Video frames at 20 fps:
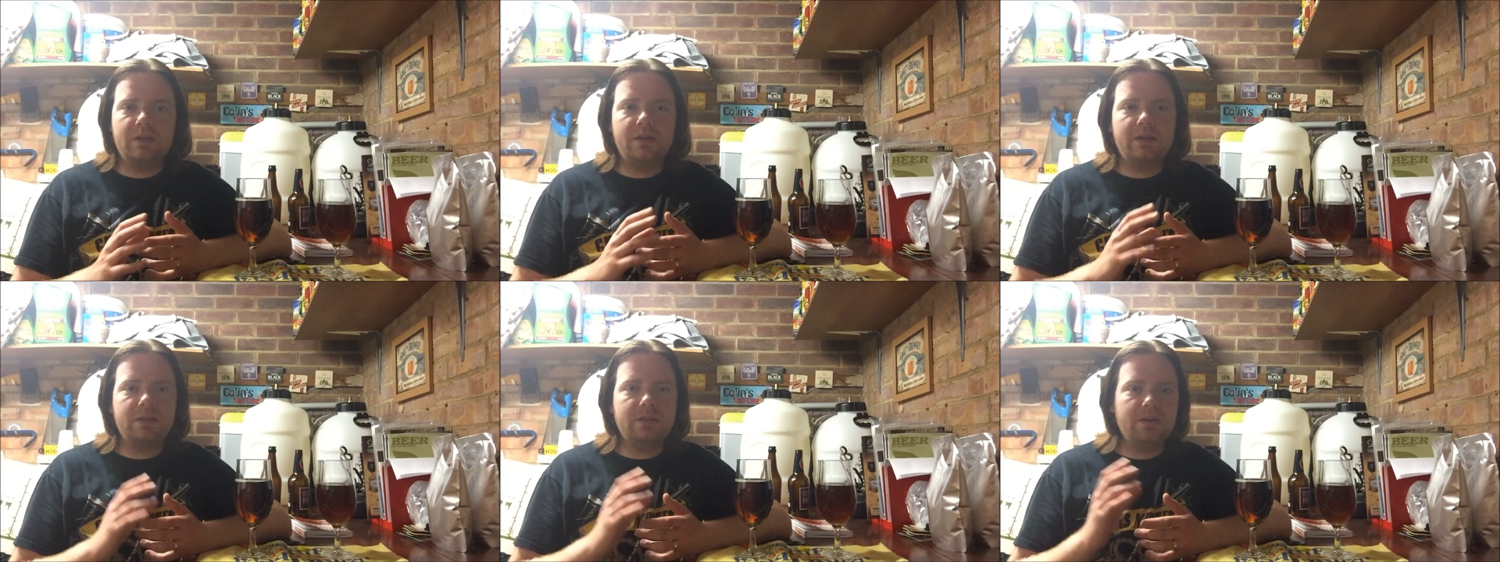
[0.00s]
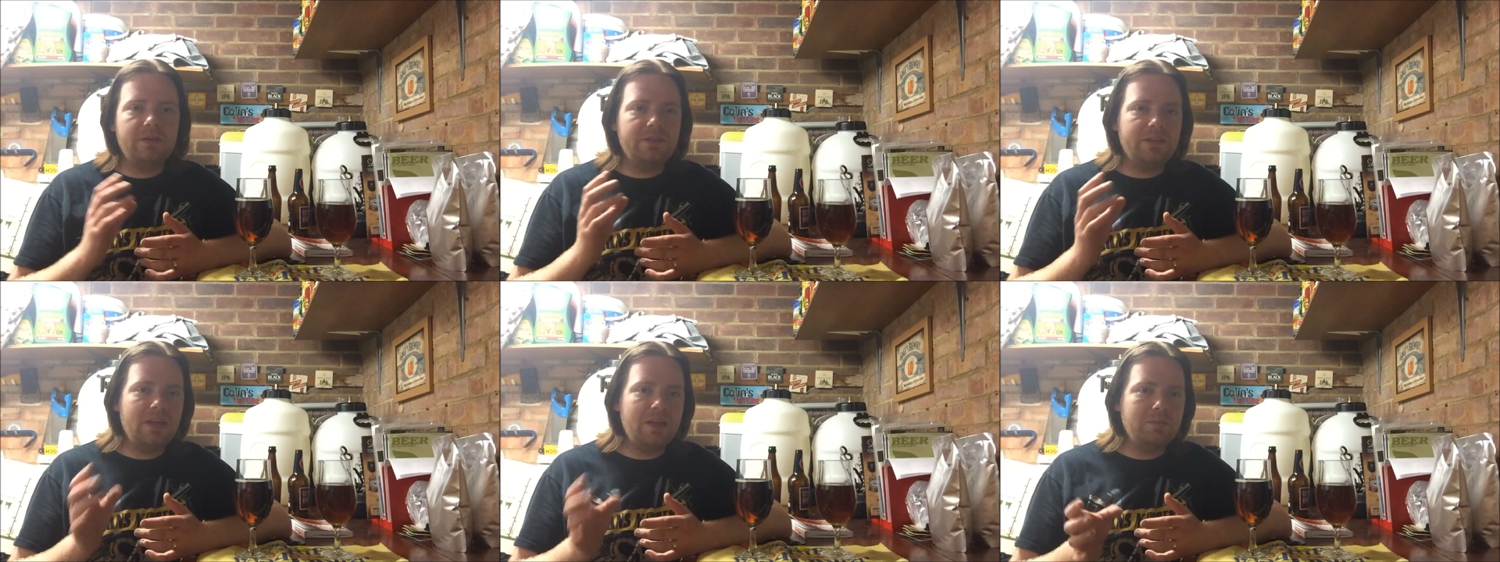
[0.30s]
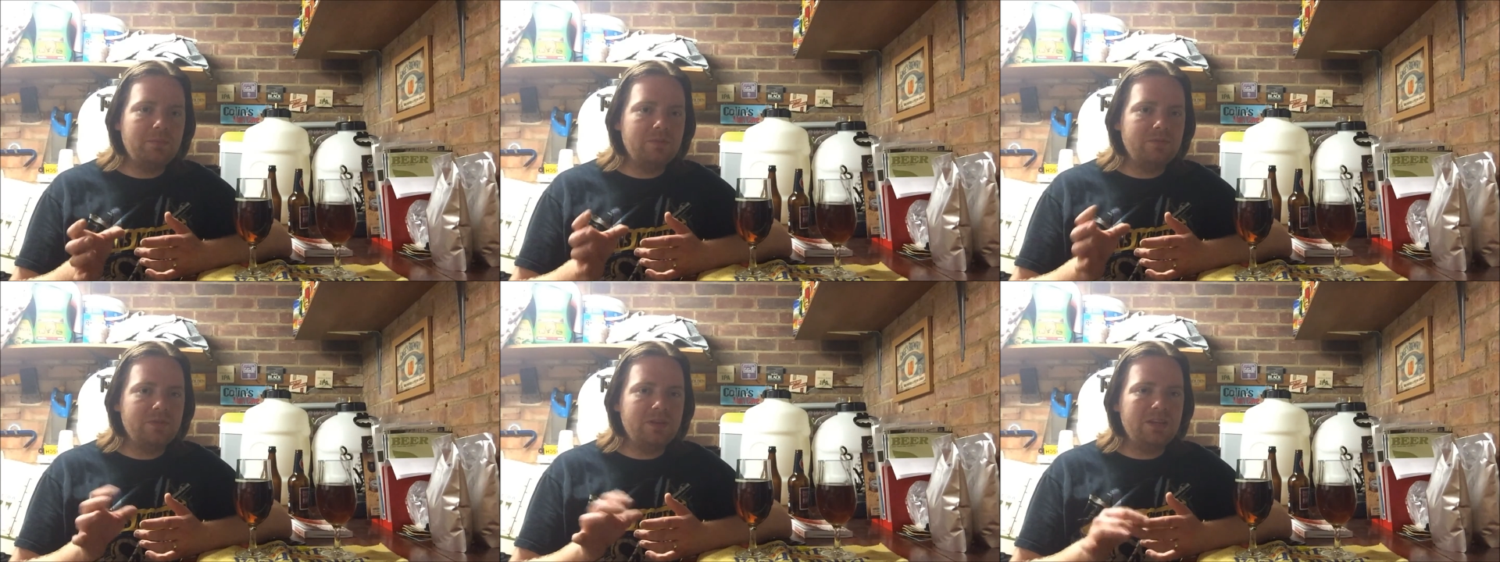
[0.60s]
Like, you know, the
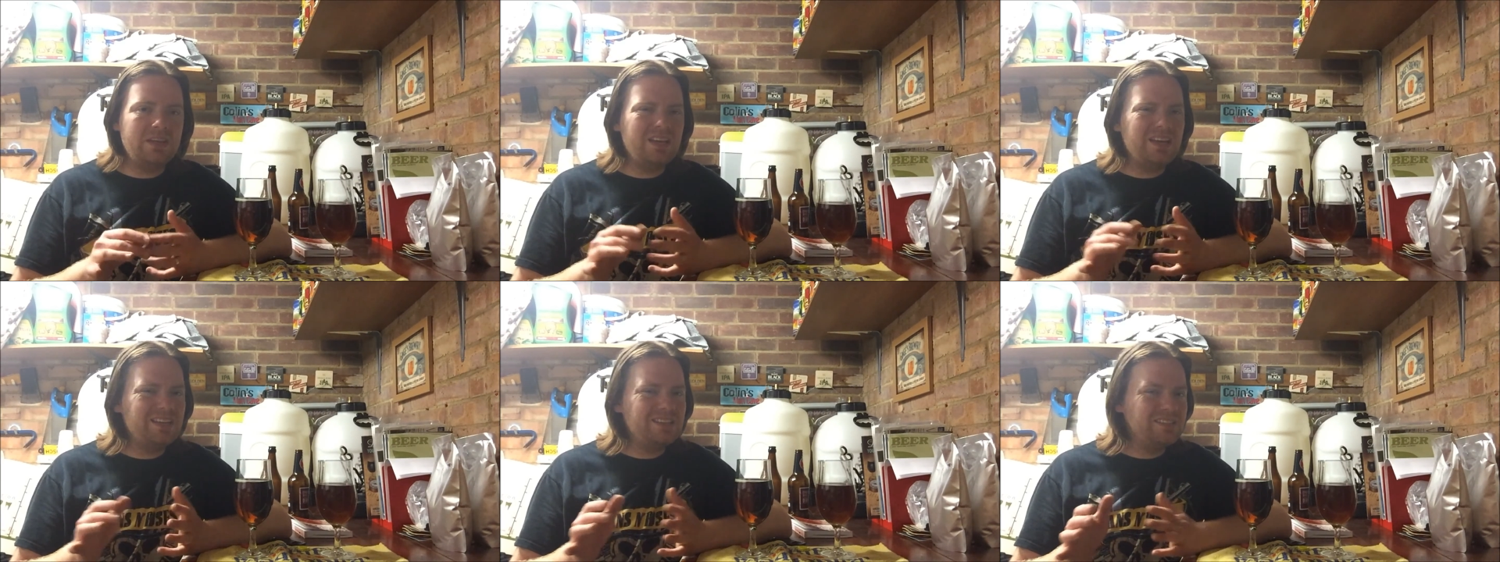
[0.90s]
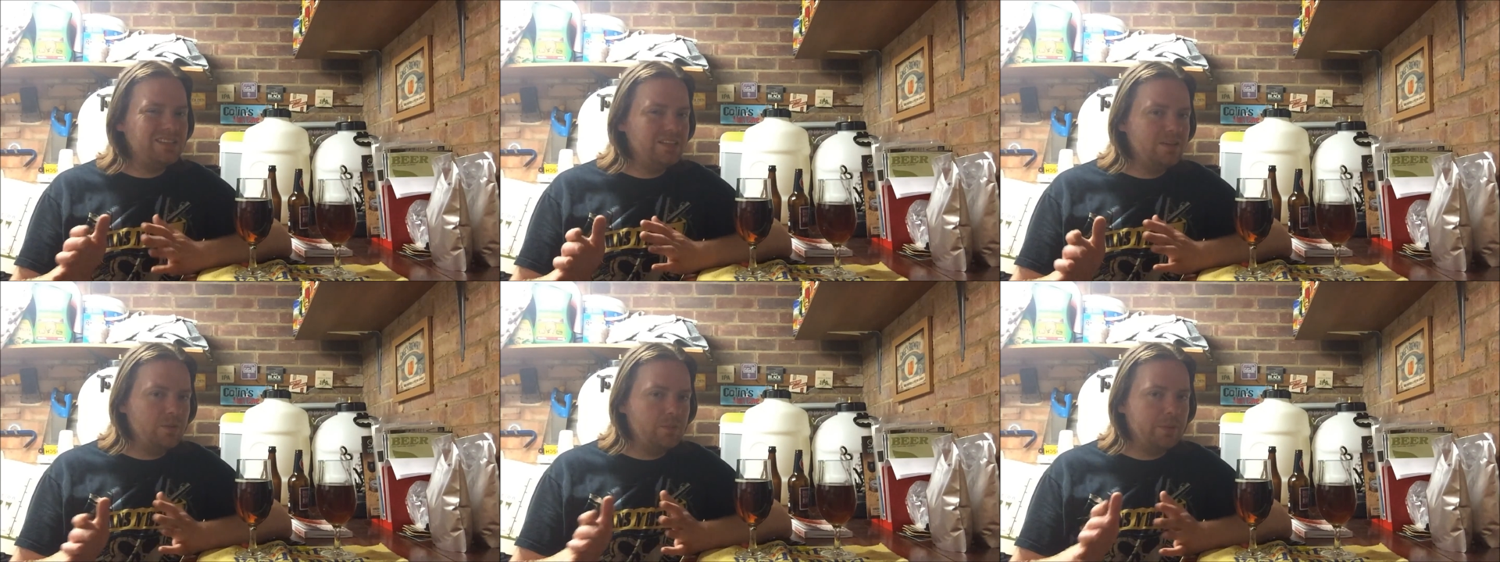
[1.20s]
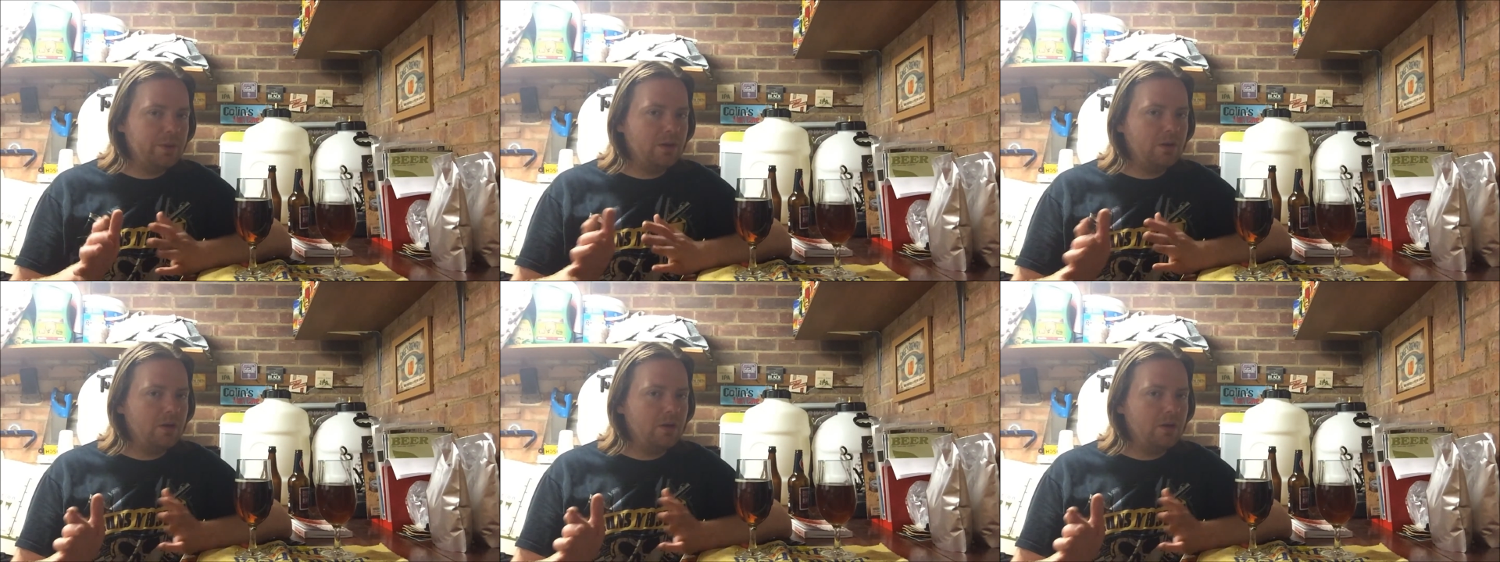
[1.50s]
ABV, yeah, it's a little bit